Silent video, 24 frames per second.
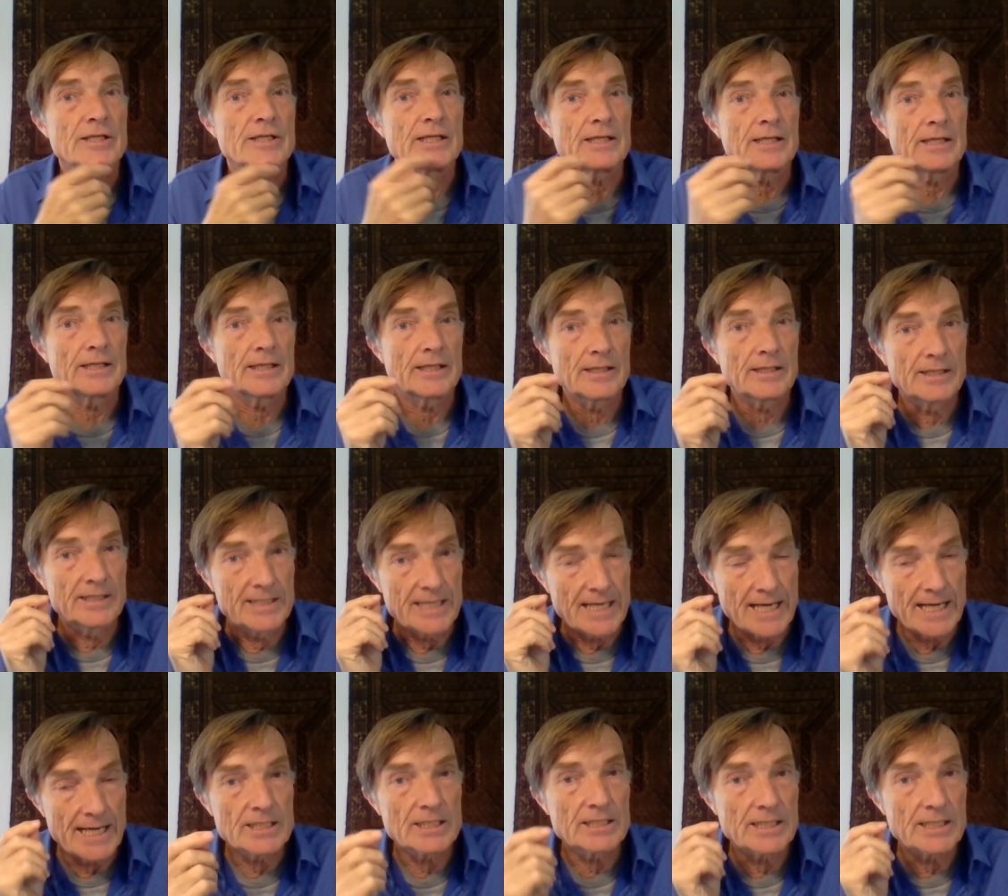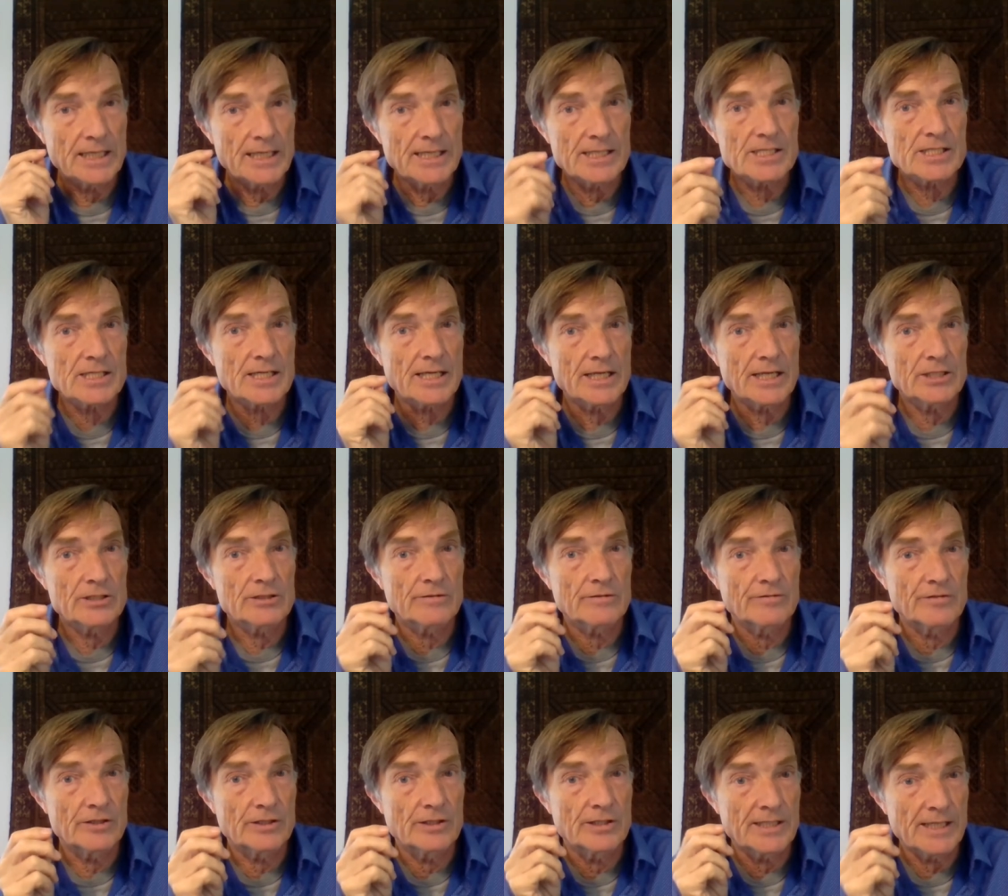the day-to-day state
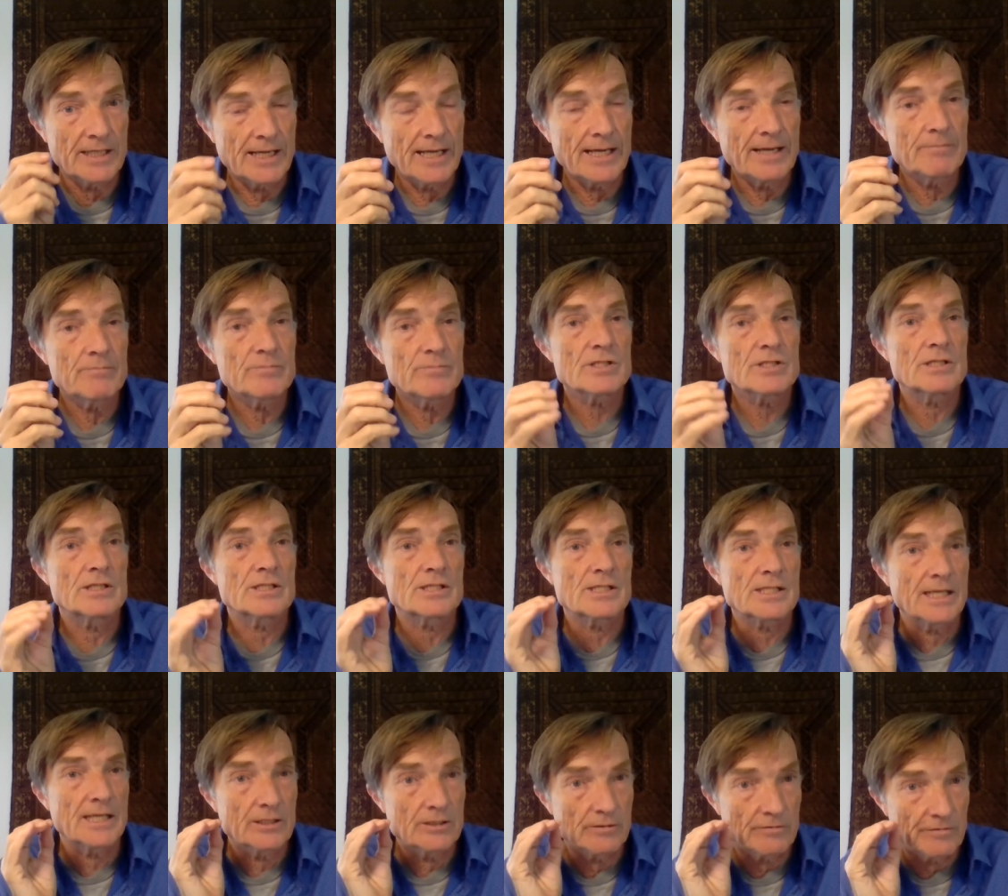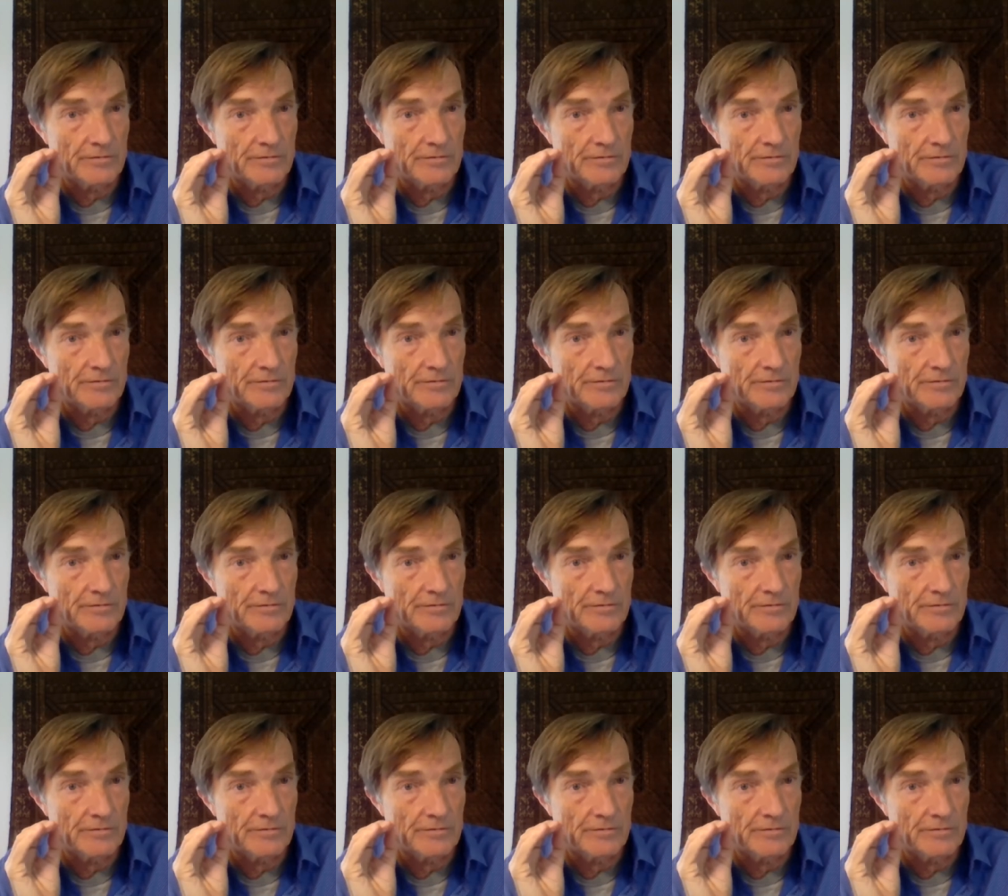of the dams, the state